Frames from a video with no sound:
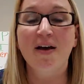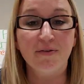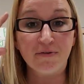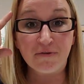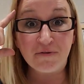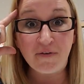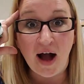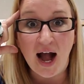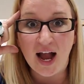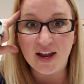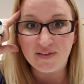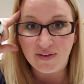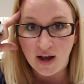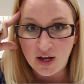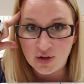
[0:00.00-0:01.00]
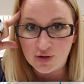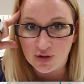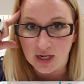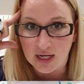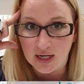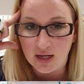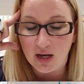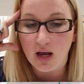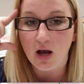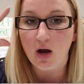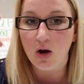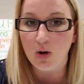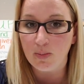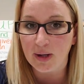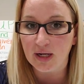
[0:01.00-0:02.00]
500,
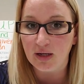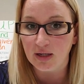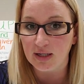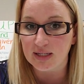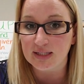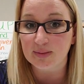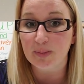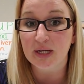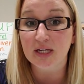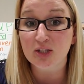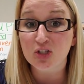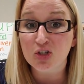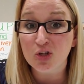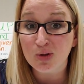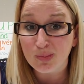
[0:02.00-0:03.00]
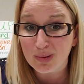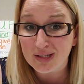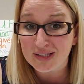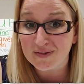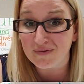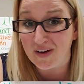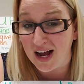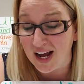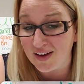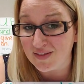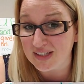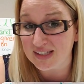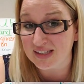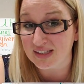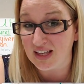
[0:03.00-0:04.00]
oh my goodness, because 2 plus 5
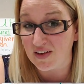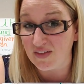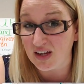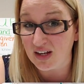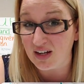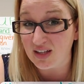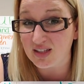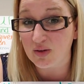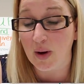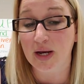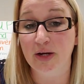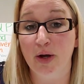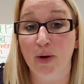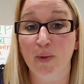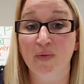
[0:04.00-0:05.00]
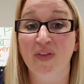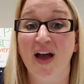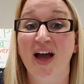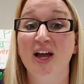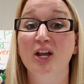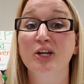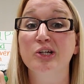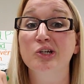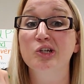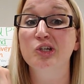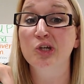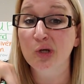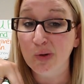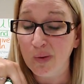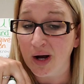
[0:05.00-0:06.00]
is 7, so I know that
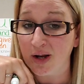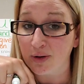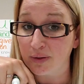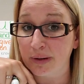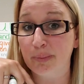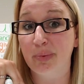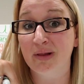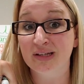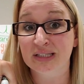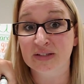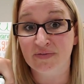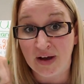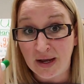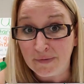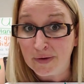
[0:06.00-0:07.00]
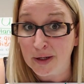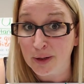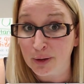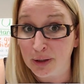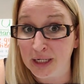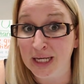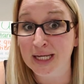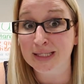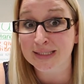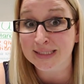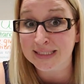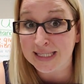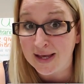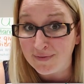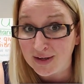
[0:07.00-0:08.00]
200 plus 500 is
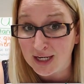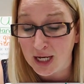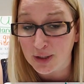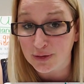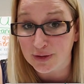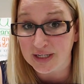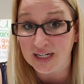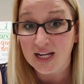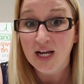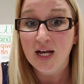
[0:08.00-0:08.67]
700.